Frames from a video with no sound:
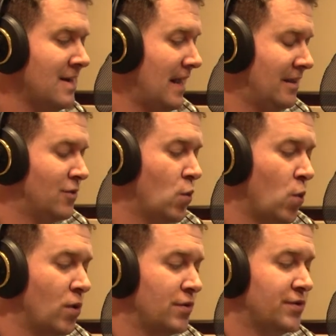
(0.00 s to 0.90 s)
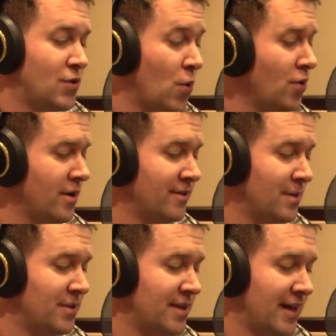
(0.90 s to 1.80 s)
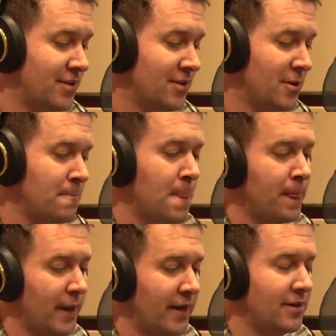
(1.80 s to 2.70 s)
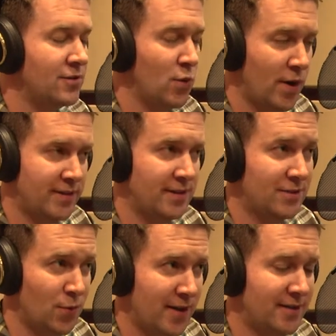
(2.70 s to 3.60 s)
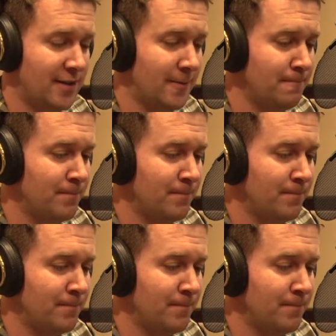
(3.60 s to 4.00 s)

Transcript: in the world's tourism sector in 2020.